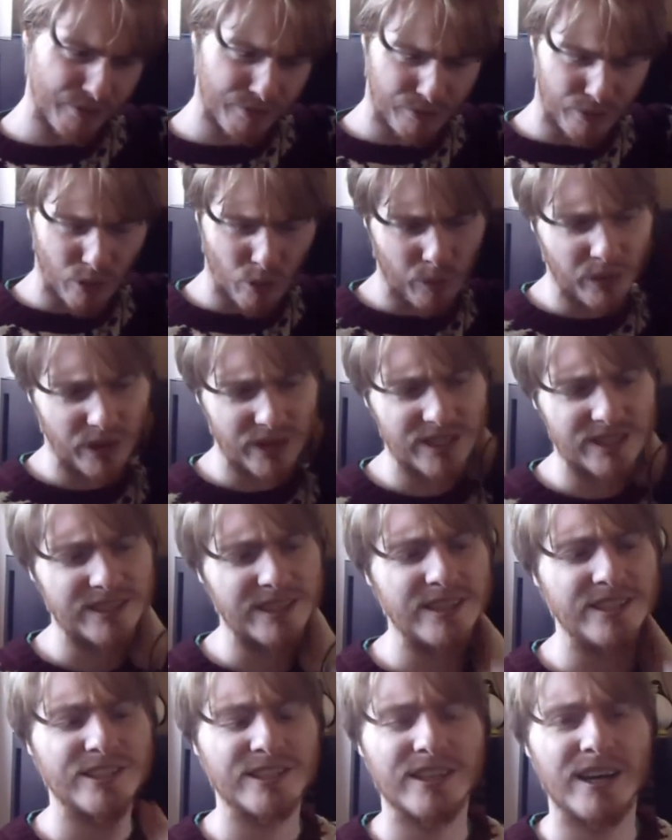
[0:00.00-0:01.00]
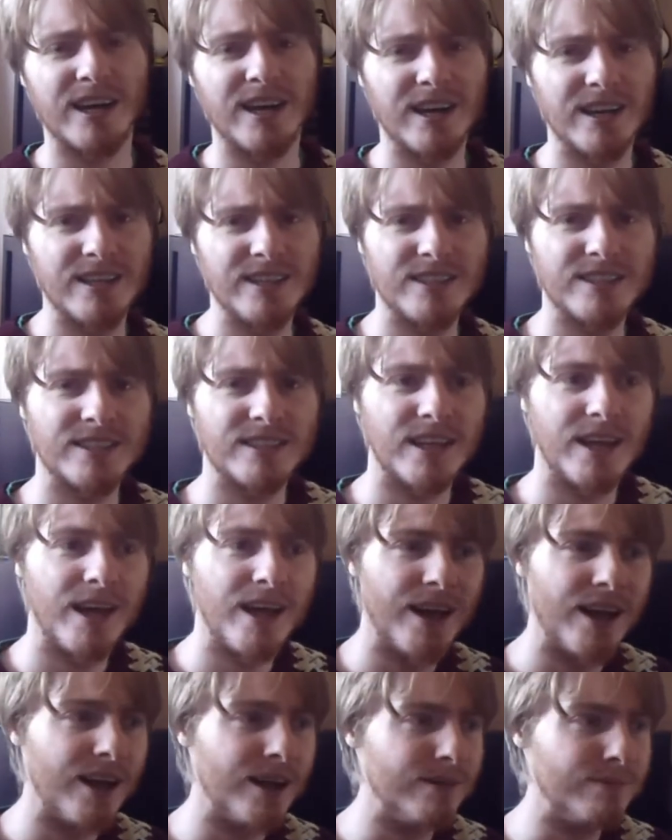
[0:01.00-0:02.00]
like four PlayStation Eyes,
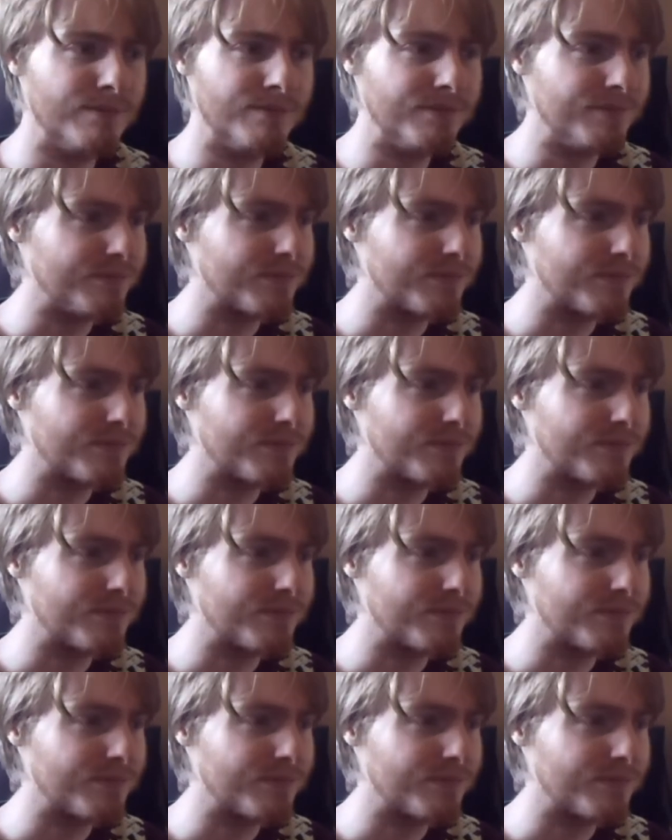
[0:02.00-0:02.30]
um,